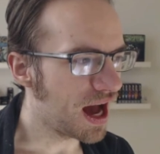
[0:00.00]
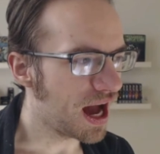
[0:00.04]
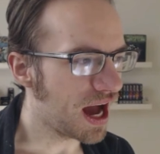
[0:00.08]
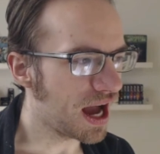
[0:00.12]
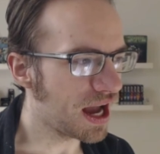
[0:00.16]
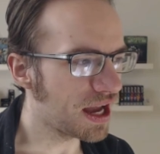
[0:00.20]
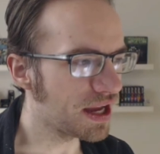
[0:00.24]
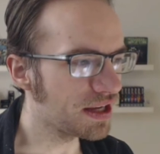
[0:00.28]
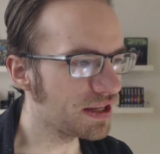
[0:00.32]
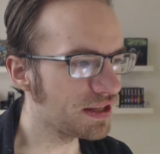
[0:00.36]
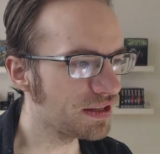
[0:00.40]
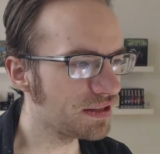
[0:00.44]

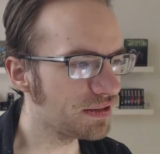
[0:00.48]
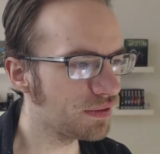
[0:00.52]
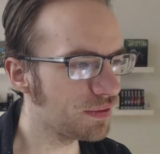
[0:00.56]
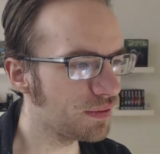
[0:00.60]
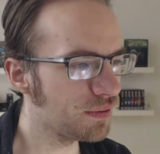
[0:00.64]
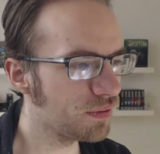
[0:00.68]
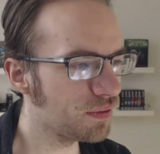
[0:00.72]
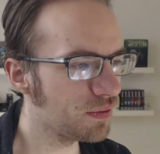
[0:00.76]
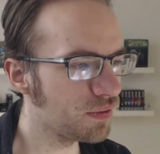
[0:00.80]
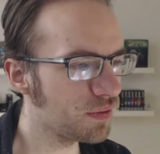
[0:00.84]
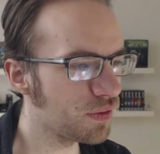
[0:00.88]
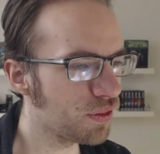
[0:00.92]
I
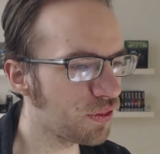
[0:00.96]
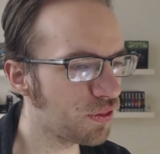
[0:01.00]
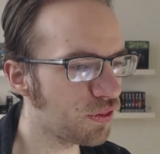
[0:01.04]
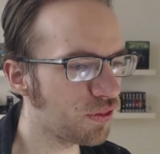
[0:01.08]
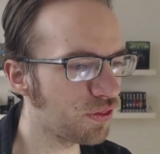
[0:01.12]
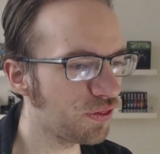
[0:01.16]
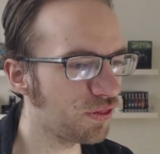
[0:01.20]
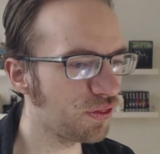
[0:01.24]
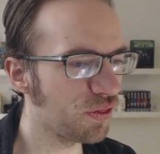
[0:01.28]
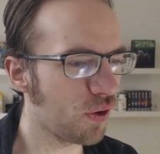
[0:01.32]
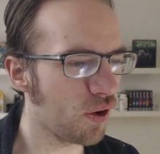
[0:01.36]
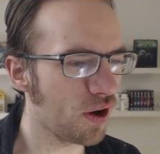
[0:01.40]

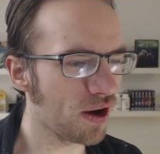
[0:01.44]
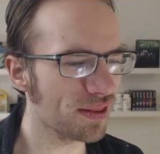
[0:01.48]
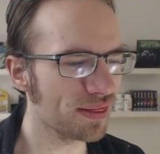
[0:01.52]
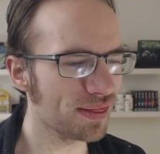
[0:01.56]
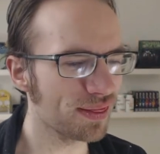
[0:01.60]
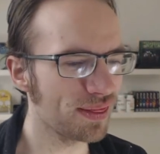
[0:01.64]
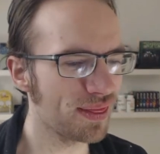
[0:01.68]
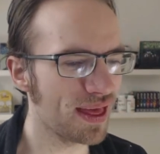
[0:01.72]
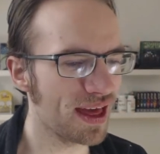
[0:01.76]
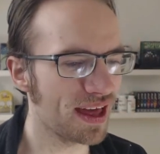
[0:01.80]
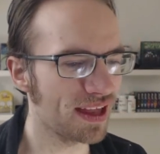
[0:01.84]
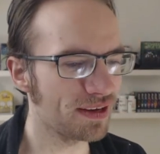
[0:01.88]

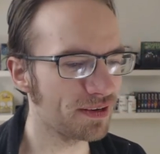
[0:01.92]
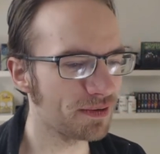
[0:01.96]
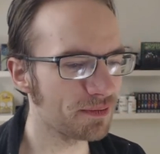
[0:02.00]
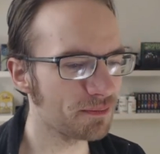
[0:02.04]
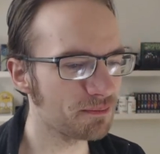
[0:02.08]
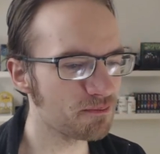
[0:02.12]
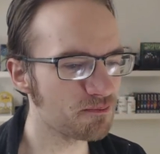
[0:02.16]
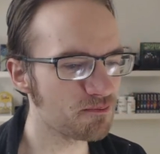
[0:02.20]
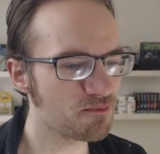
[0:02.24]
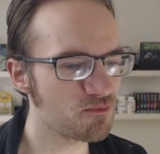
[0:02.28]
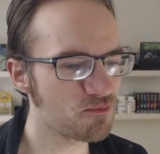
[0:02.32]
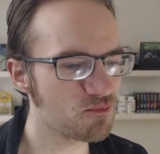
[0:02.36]
thought that,
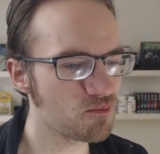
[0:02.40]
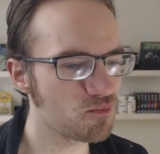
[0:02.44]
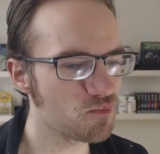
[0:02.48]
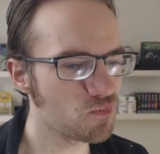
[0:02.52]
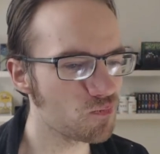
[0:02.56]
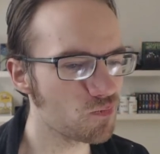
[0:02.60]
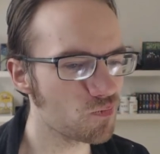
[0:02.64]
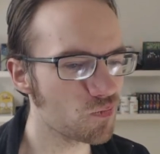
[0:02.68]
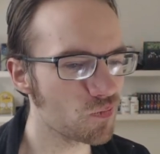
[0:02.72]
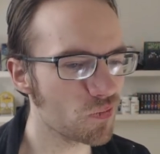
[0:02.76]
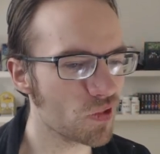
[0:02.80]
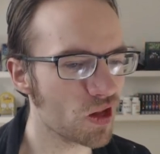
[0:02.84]

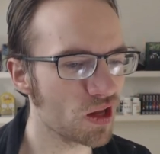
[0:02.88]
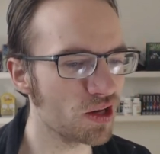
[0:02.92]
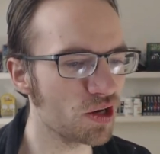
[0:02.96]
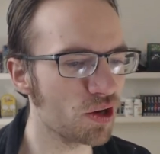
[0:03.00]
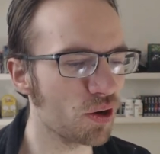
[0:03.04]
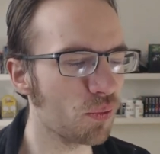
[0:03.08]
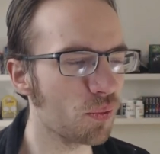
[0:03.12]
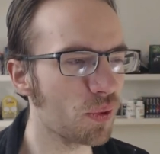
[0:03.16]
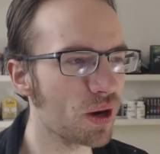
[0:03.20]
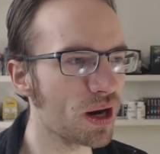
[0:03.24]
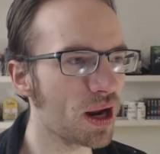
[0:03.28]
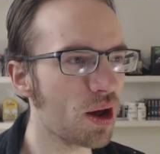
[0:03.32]
you
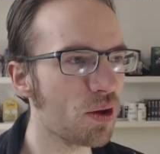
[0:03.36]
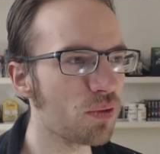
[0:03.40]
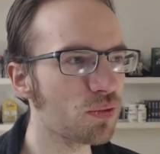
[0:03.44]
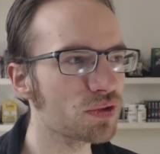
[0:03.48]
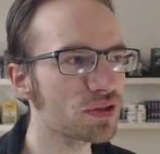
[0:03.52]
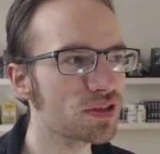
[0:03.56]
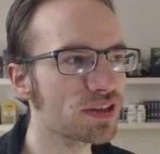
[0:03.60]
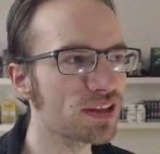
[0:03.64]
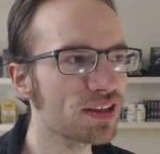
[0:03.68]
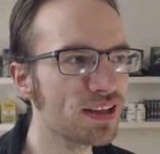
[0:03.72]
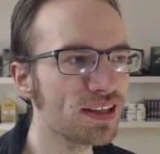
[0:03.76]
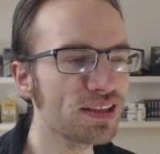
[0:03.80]
know, when I
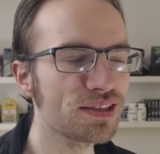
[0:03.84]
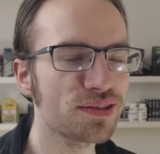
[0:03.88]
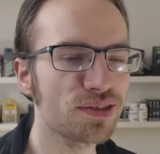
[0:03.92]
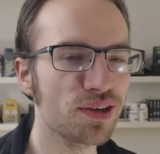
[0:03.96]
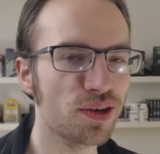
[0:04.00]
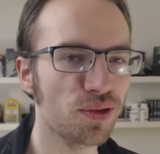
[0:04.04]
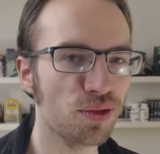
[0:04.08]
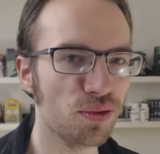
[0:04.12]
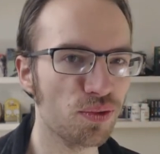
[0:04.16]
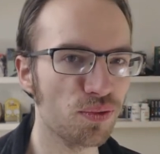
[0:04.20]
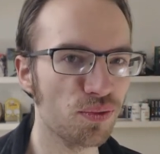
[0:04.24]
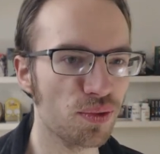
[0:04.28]
was
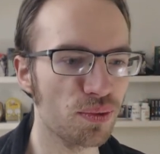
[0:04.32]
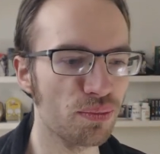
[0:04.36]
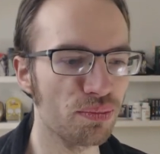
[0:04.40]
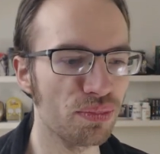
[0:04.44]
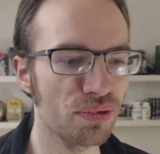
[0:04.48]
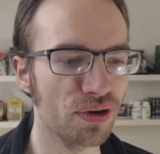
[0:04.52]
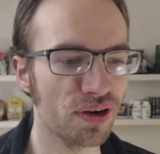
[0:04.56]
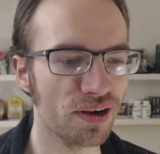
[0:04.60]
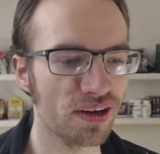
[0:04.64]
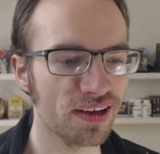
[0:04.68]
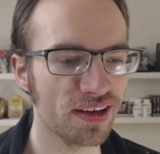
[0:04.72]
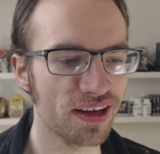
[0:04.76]
listening through the
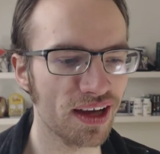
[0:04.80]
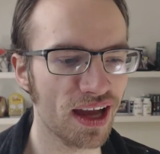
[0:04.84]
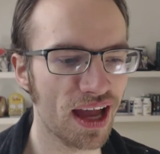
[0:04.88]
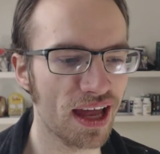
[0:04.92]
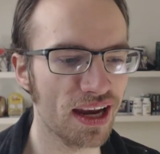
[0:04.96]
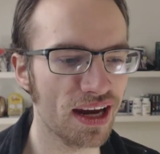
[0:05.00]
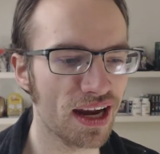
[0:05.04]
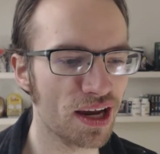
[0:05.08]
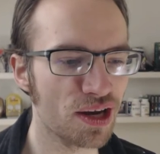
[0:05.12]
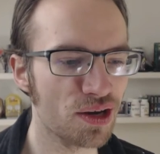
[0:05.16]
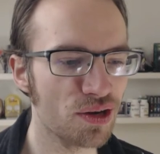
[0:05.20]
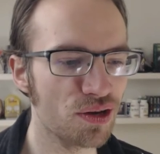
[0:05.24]
book
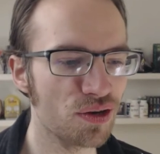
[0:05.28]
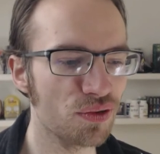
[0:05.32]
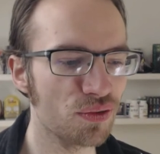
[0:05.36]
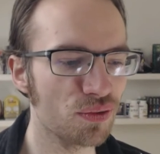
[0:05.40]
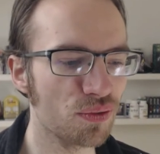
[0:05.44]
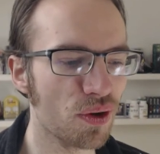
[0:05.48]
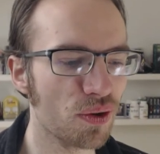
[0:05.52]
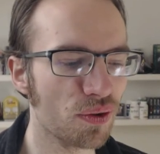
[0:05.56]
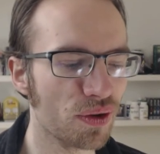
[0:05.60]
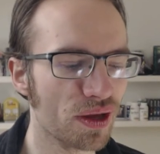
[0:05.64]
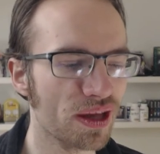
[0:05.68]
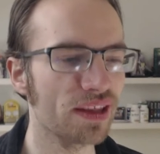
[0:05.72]
and I
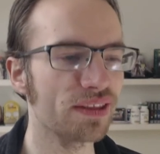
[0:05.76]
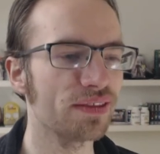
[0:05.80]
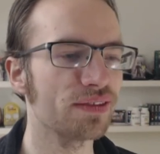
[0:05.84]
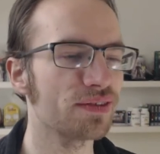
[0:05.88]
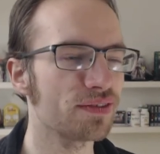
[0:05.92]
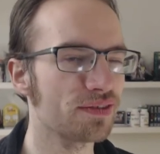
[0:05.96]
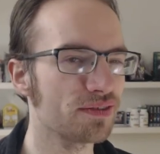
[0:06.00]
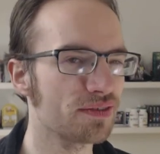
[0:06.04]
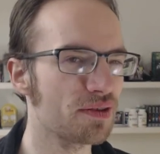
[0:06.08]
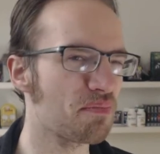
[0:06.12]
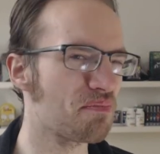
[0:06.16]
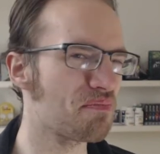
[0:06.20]
knew, okay,
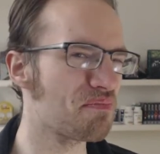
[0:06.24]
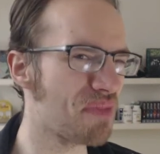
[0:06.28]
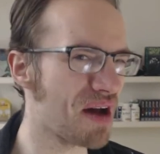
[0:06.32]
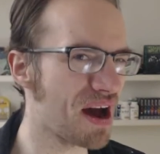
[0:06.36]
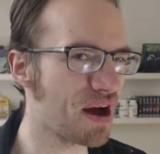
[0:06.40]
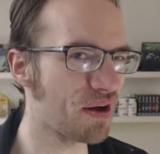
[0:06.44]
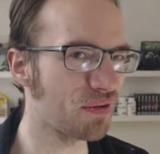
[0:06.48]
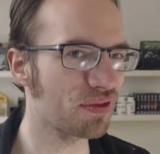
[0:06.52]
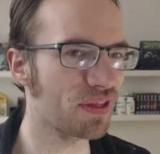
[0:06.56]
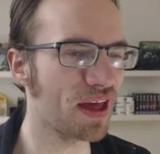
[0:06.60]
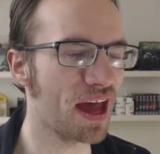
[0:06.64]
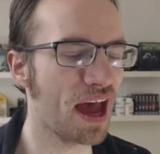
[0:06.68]
this is
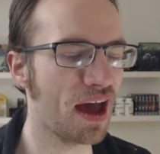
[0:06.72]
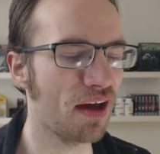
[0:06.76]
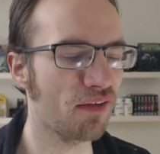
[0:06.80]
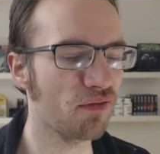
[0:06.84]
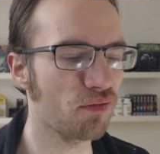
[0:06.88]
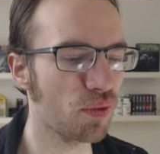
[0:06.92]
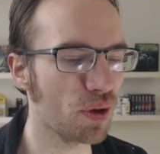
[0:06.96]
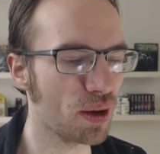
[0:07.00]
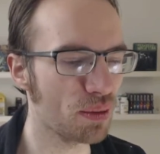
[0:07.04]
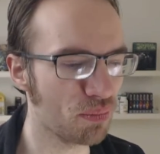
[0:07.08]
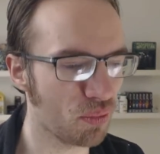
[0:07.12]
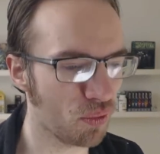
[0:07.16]
about the
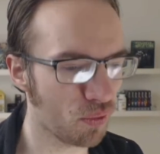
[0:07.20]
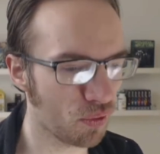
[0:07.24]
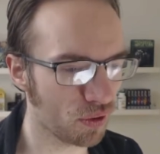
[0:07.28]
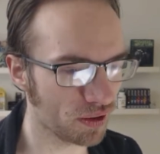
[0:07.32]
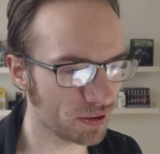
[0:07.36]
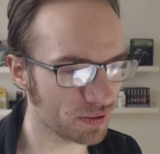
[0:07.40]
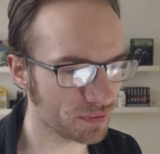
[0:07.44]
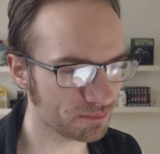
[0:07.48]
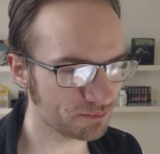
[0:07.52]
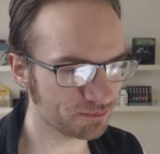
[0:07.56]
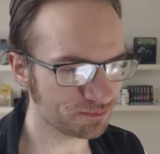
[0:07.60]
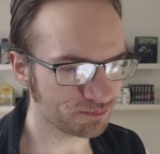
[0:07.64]
halfway
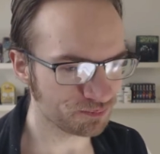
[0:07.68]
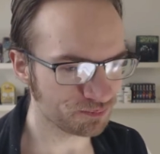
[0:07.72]
point,